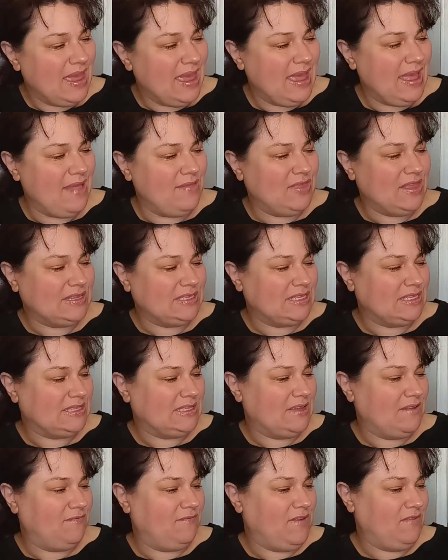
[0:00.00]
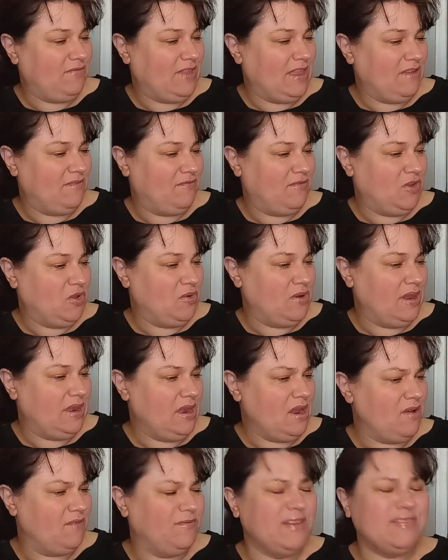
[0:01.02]
And this is the 56
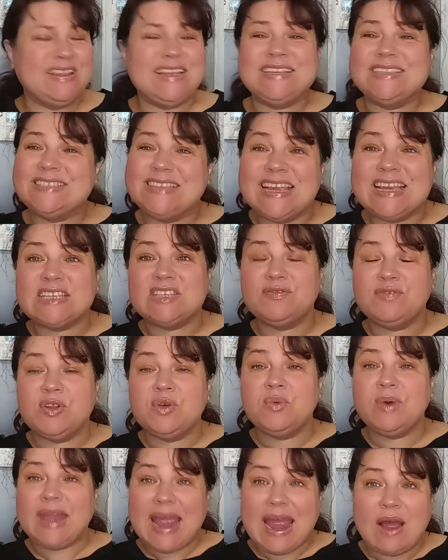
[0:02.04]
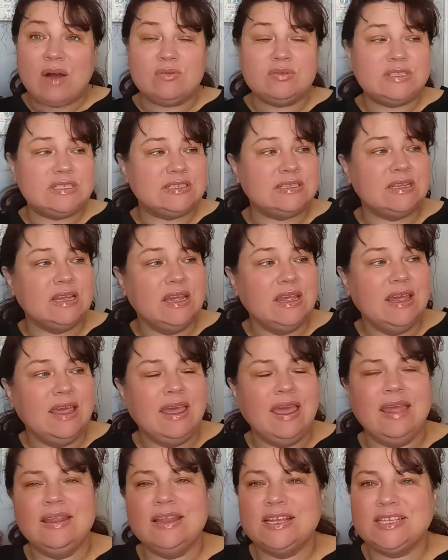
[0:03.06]
fluid ounce.
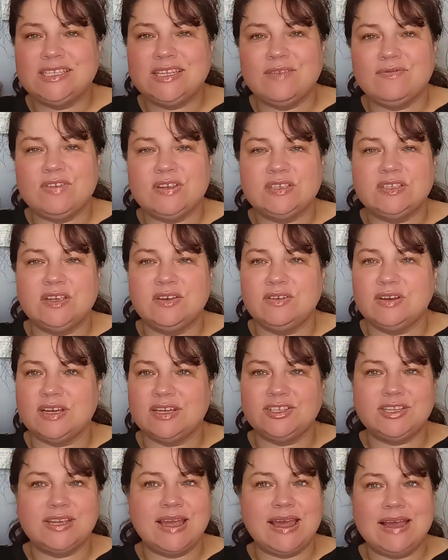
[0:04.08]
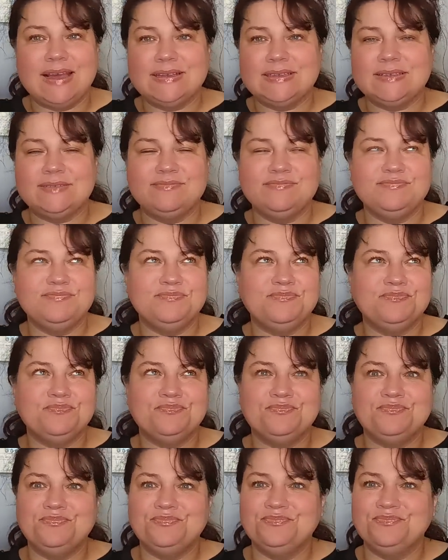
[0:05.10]
And this stuff is so good, you guys.
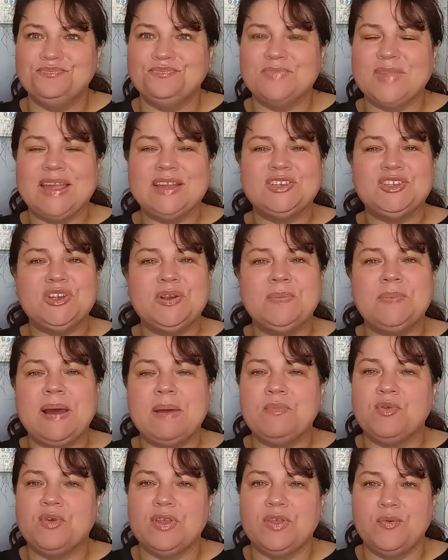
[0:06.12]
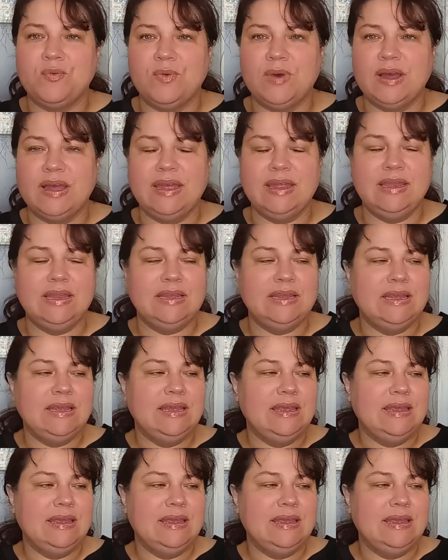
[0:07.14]
I should have bought more than one.